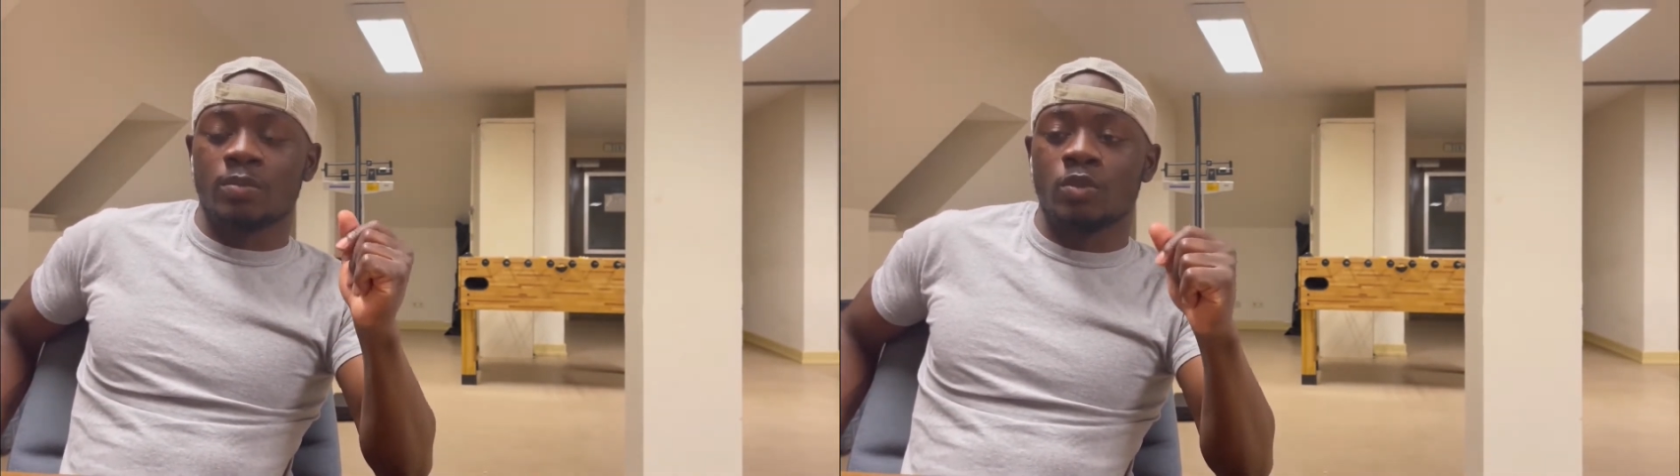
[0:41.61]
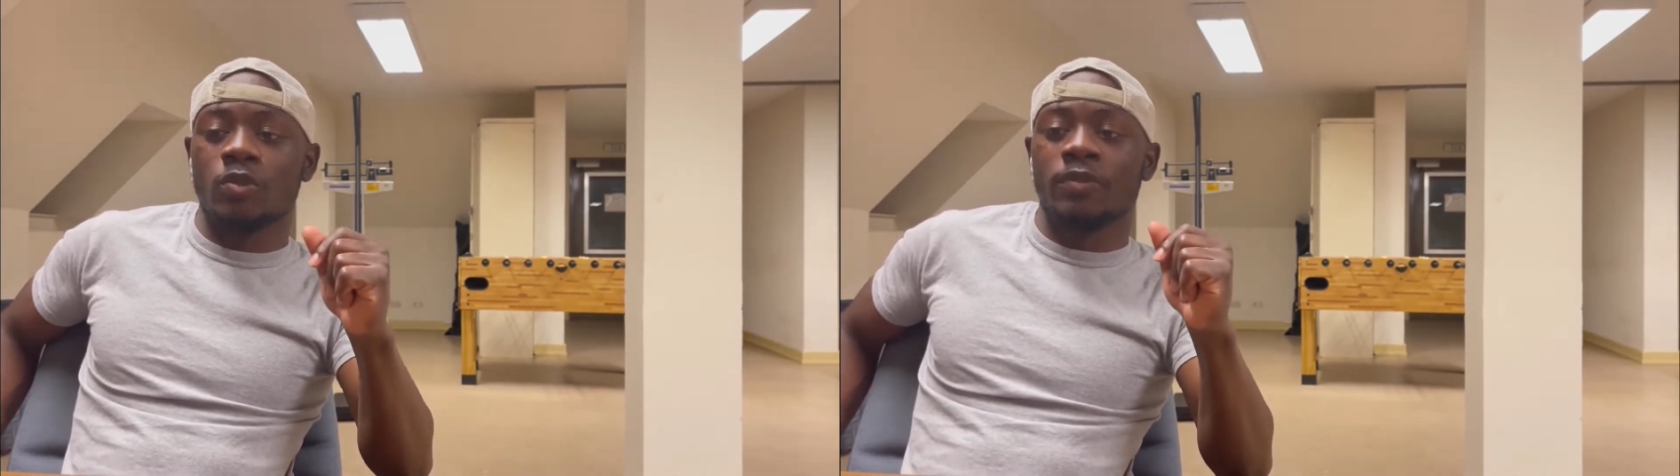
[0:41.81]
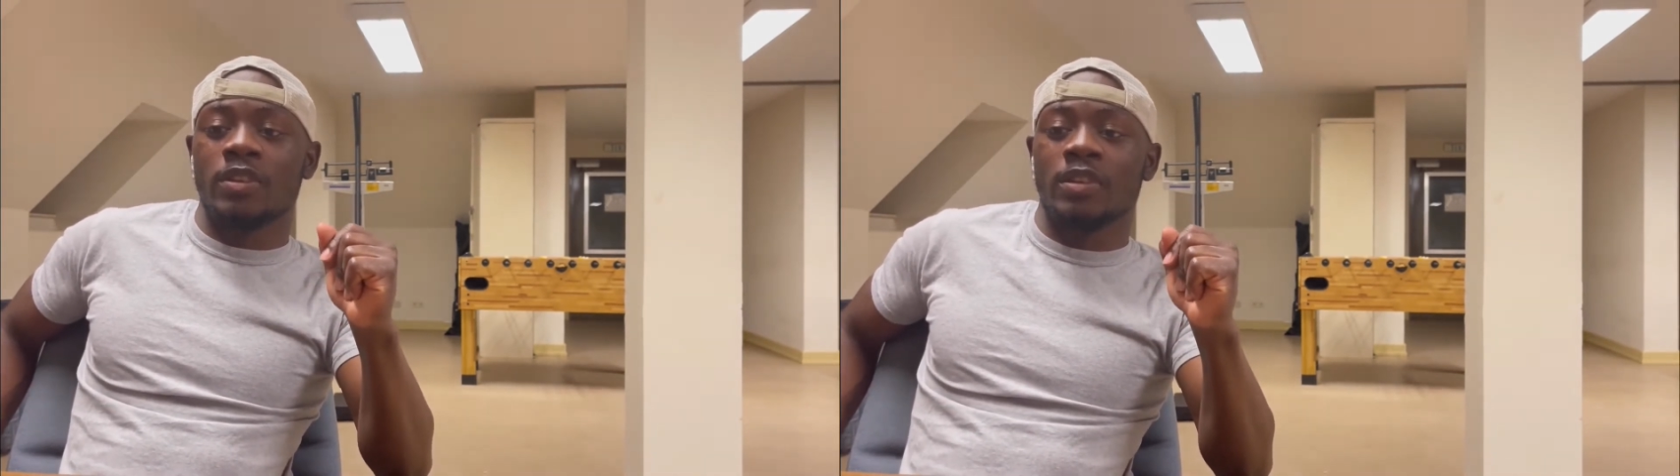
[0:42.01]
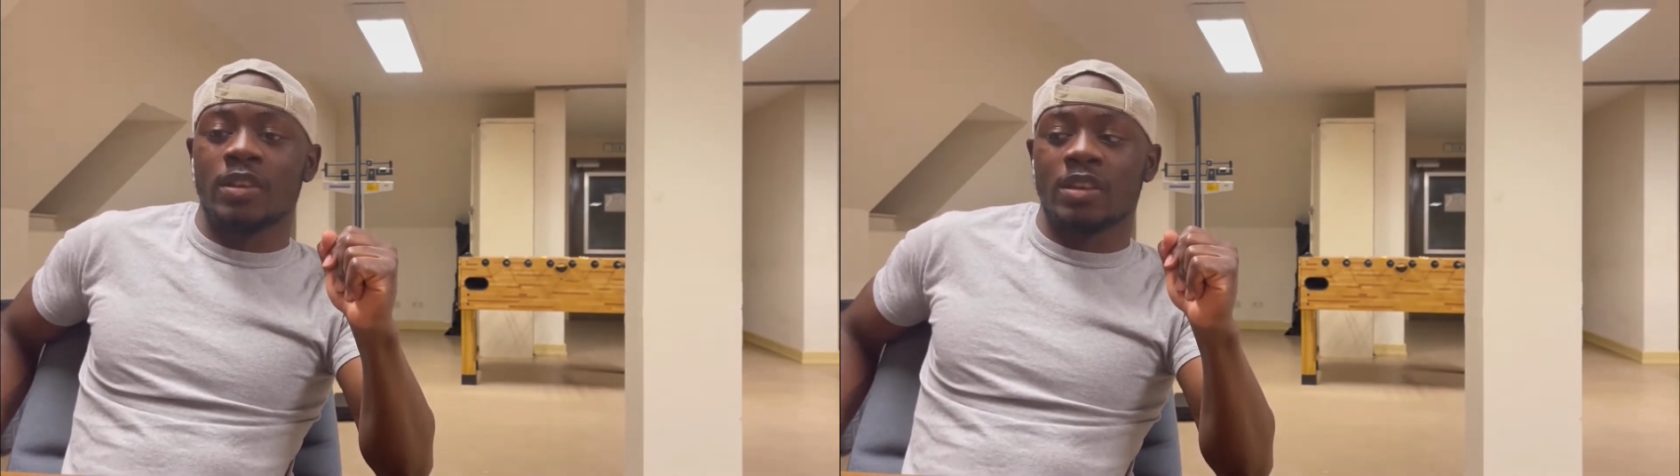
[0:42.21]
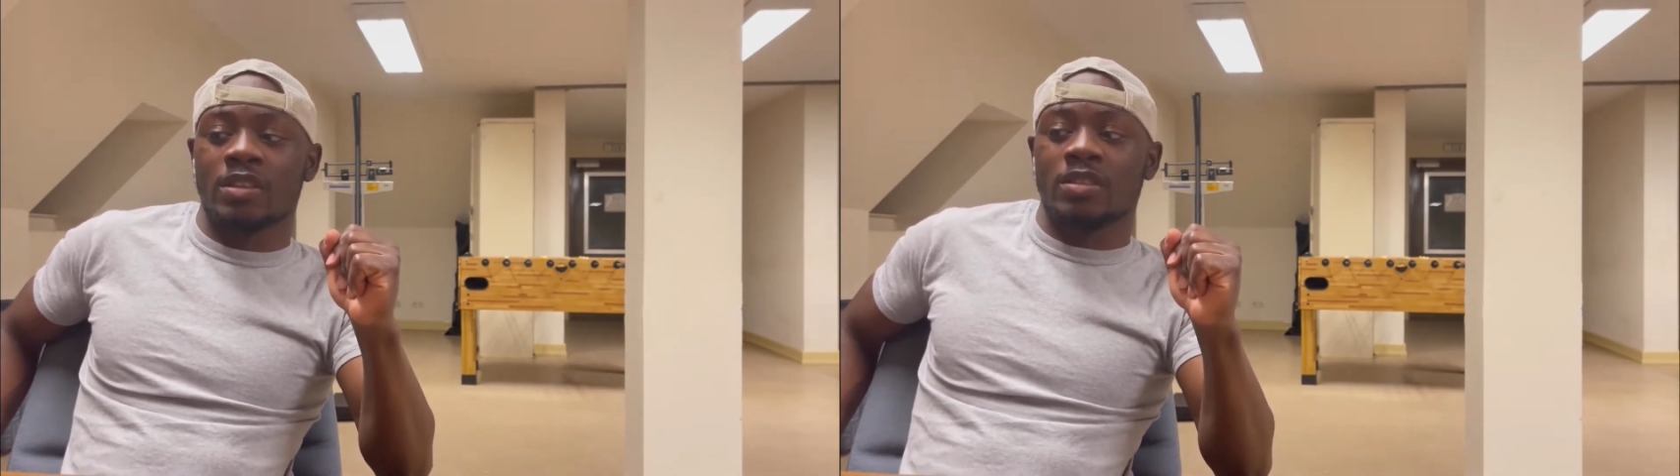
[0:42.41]
movie
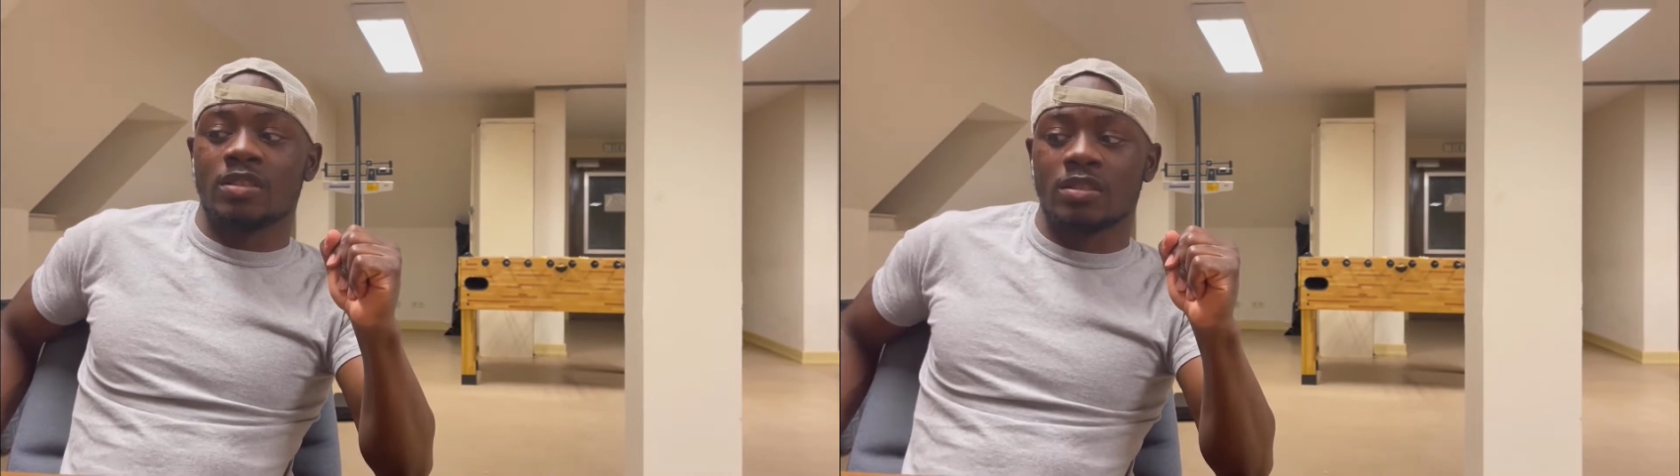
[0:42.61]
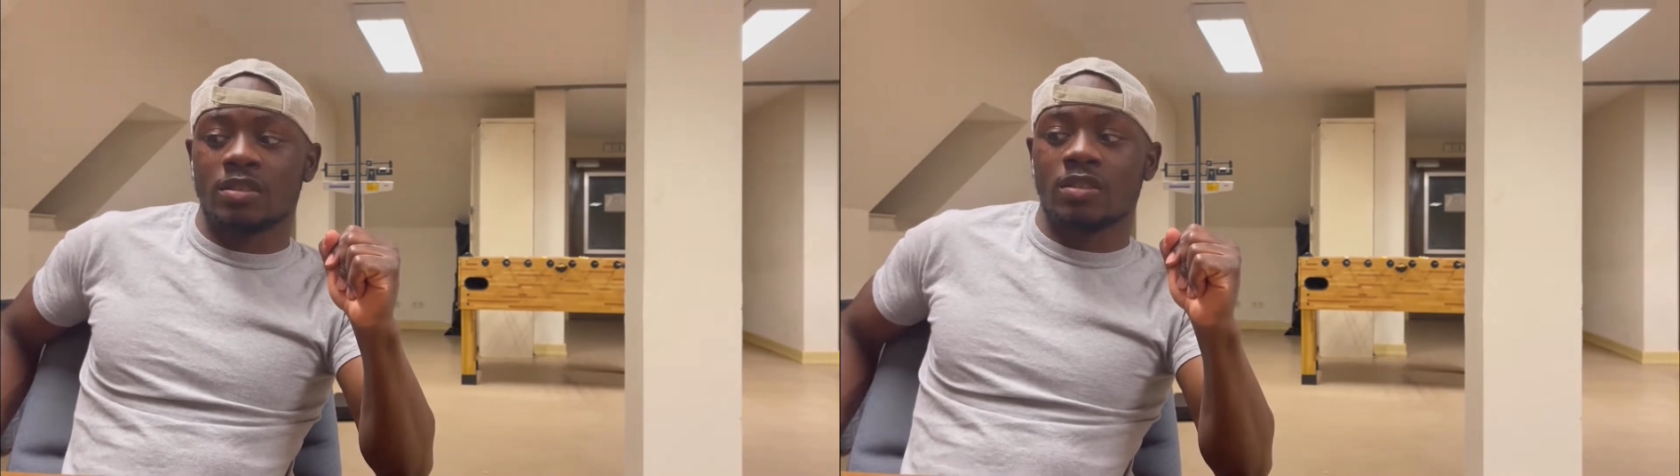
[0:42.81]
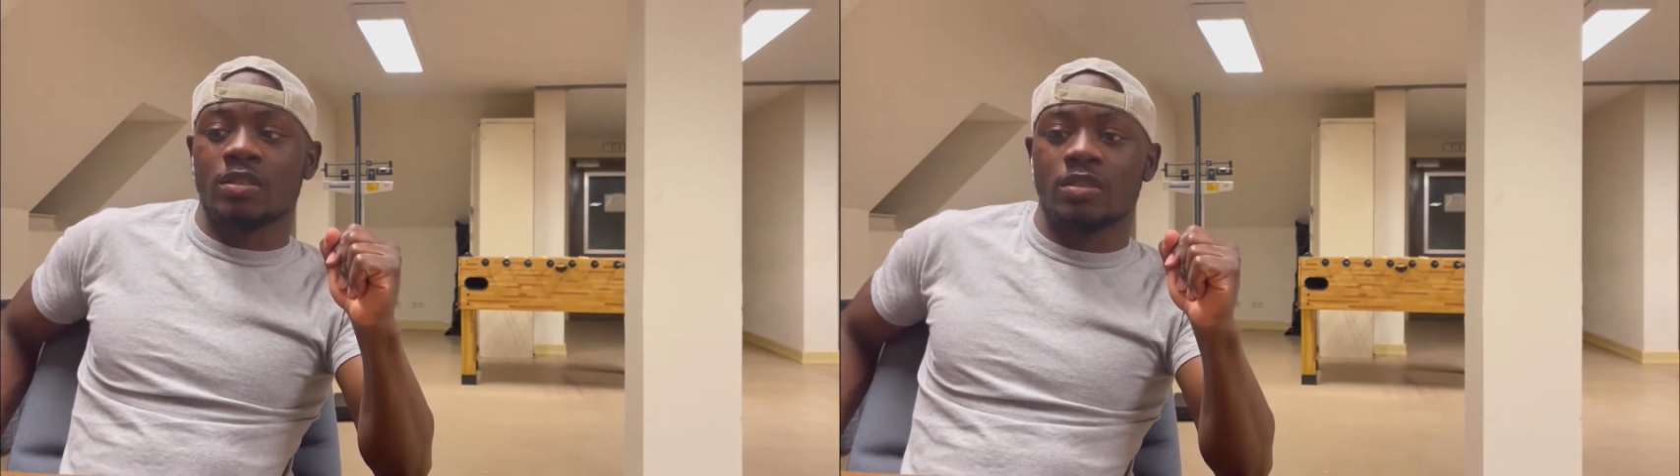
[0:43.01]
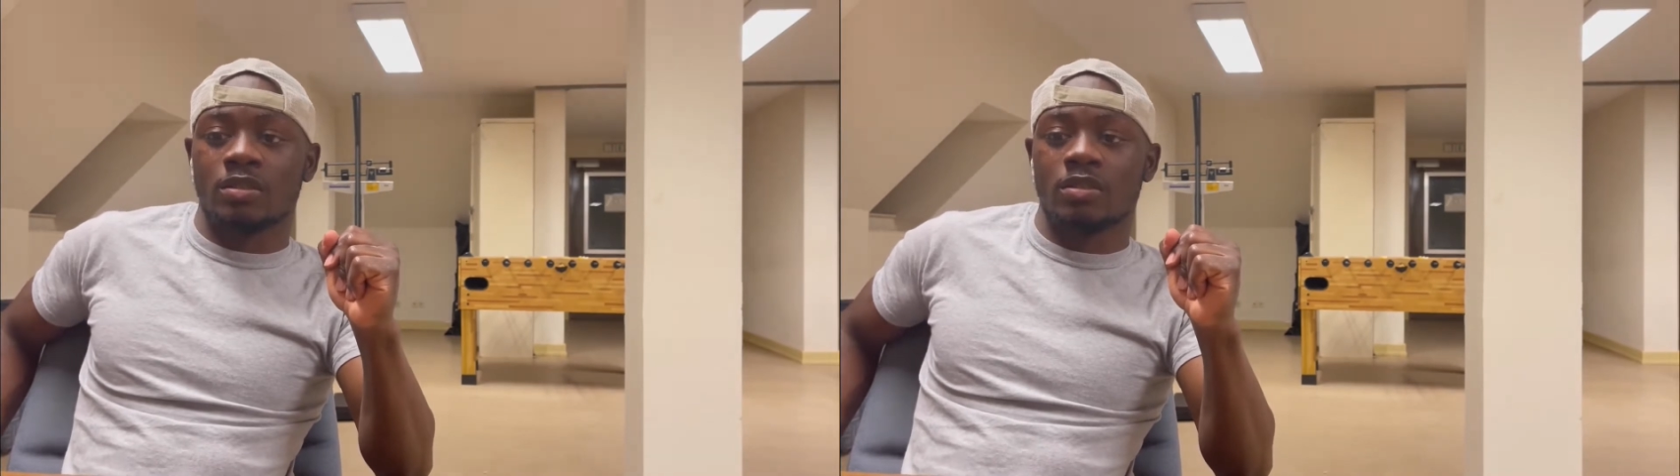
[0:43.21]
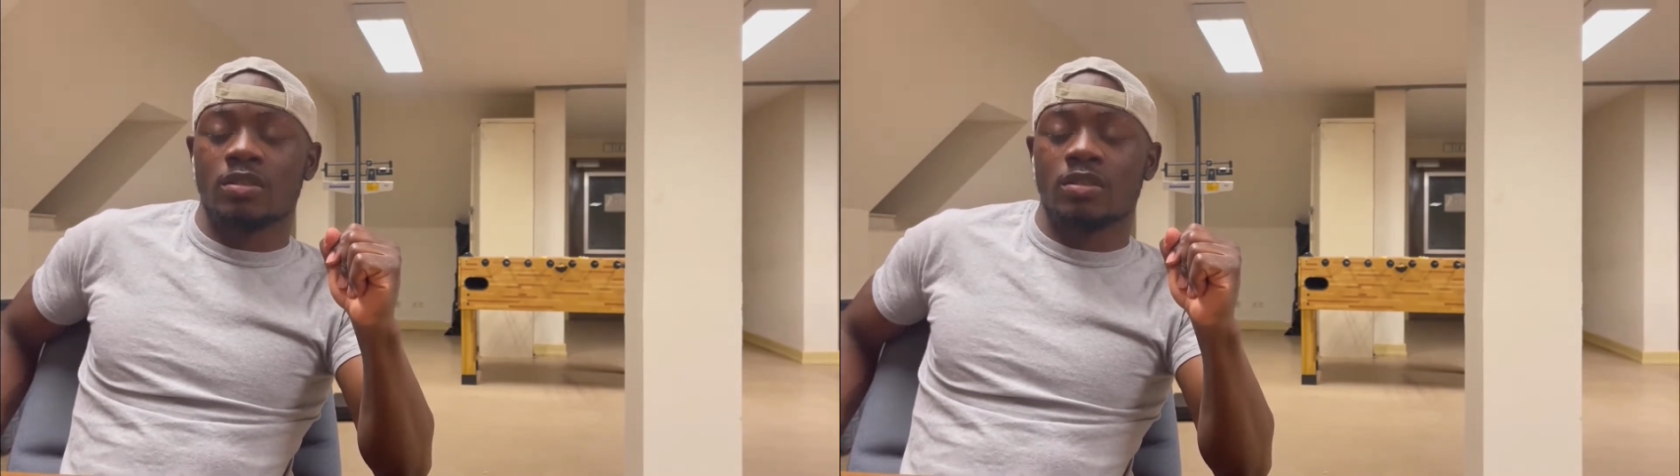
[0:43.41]
has, you know,